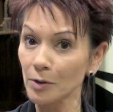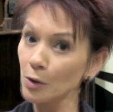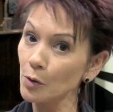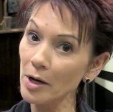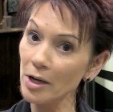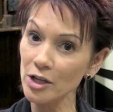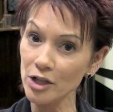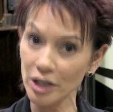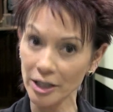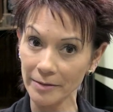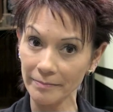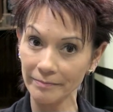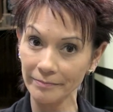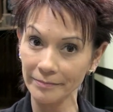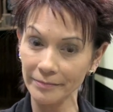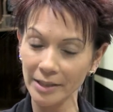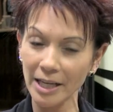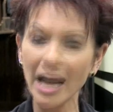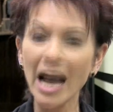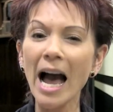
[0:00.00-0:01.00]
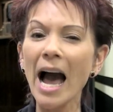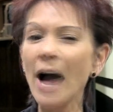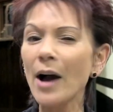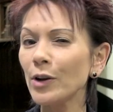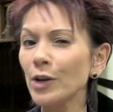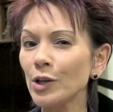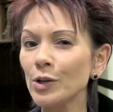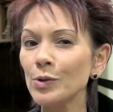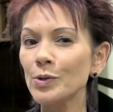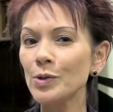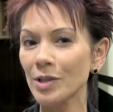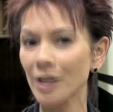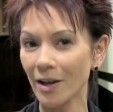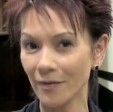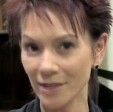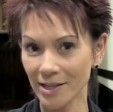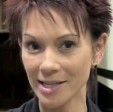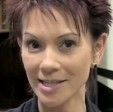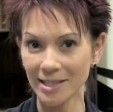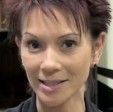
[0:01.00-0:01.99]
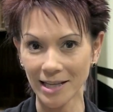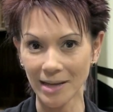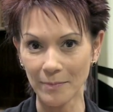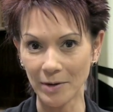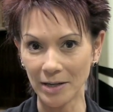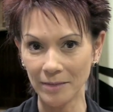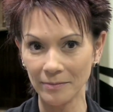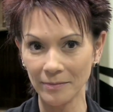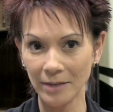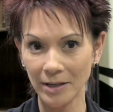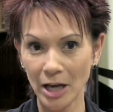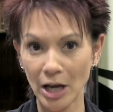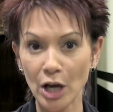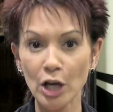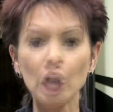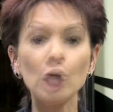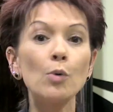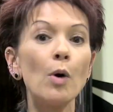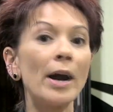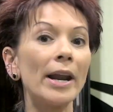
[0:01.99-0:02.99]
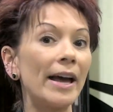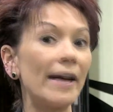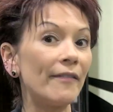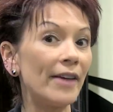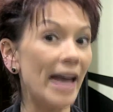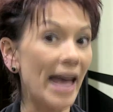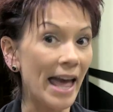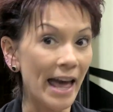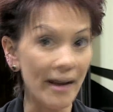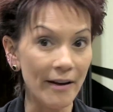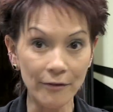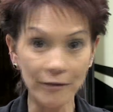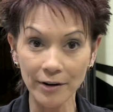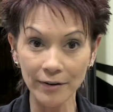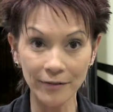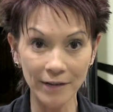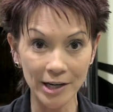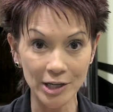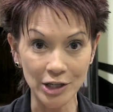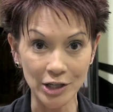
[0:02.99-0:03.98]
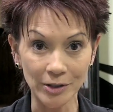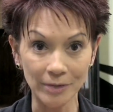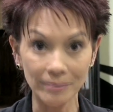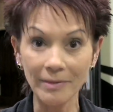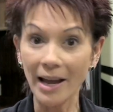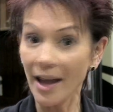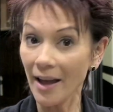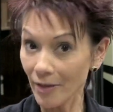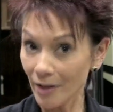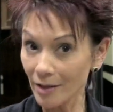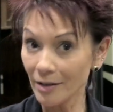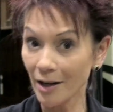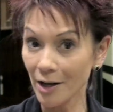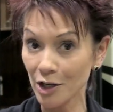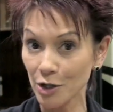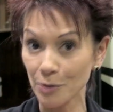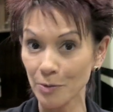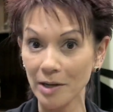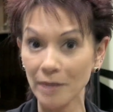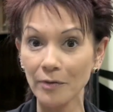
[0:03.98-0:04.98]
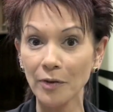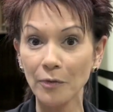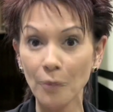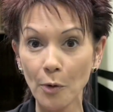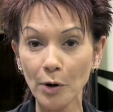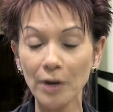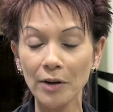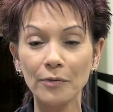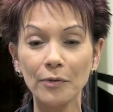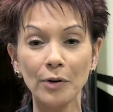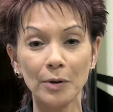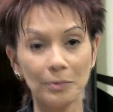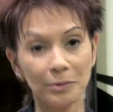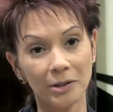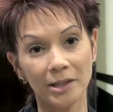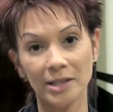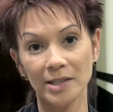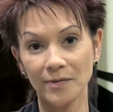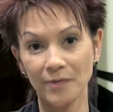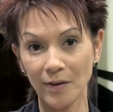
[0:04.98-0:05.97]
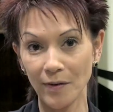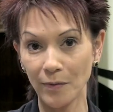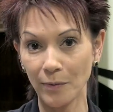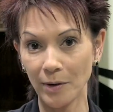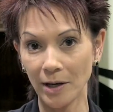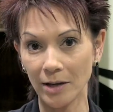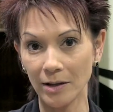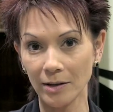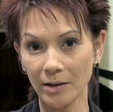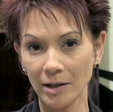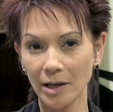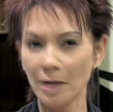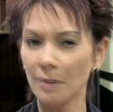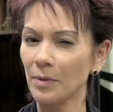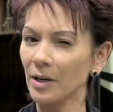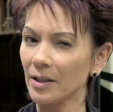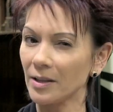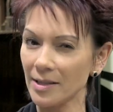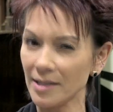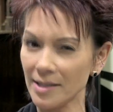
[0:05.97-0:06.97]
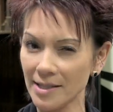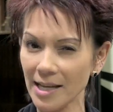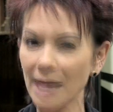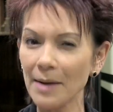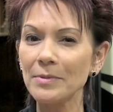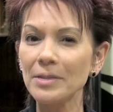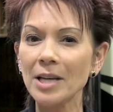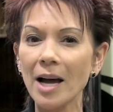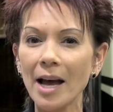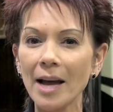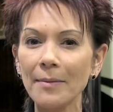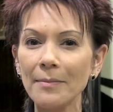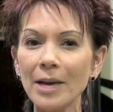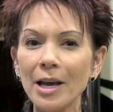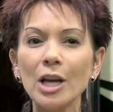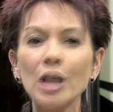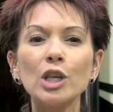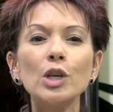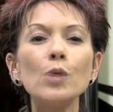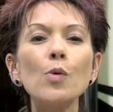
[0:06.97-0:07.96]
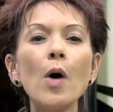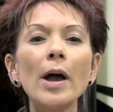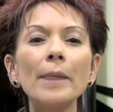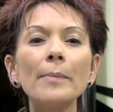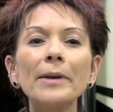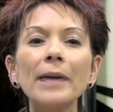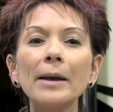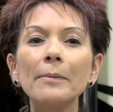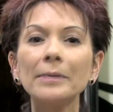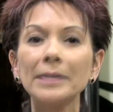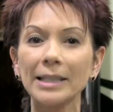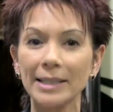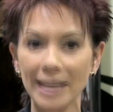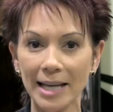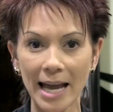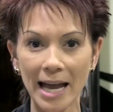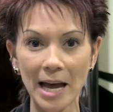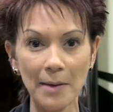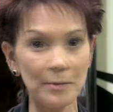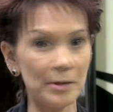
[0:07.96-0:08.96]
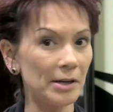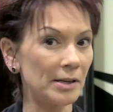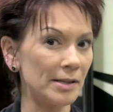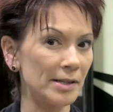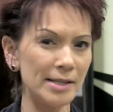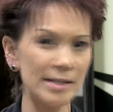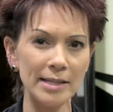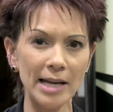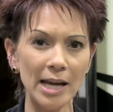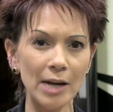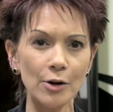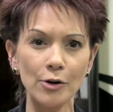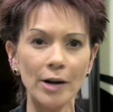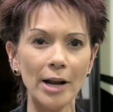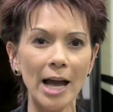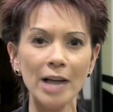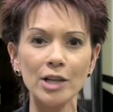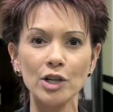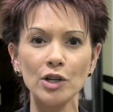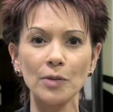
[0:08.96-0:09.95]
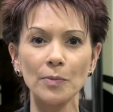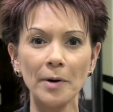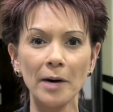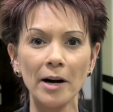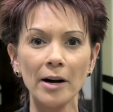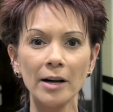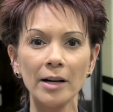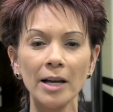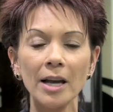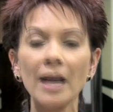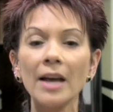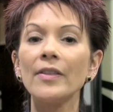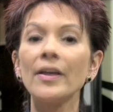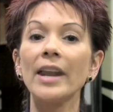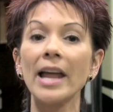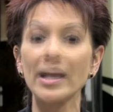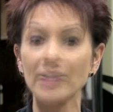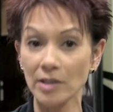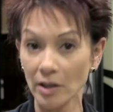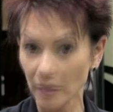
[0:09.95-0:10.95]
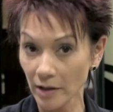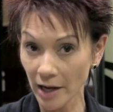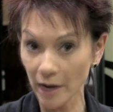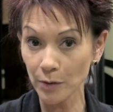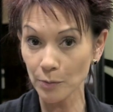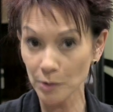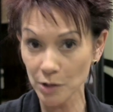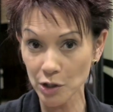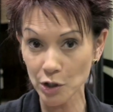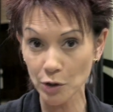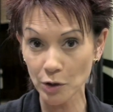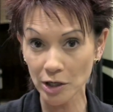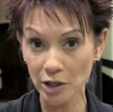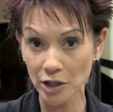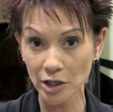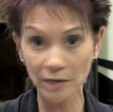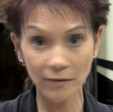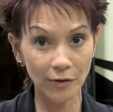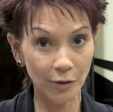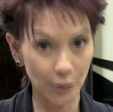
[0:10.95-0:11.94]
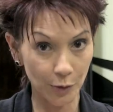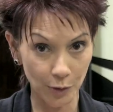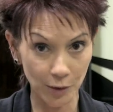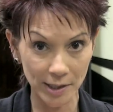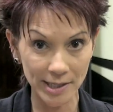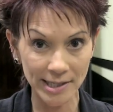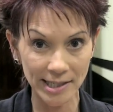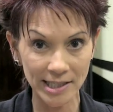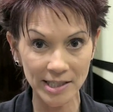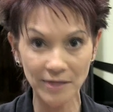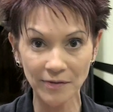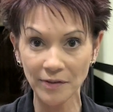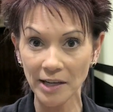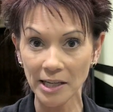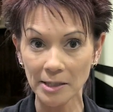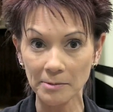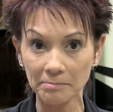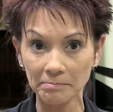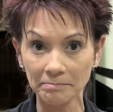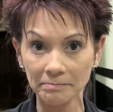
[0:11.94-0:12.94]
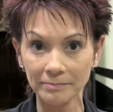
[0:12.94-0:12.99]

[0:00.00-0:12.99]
Question, how do you solve this dilemma? You want to have every feature and the luxury of a 40-foot plus fifth wheel, but at the same time, you want to be able to camp in a state or national park that has a length restriction of 36 feet.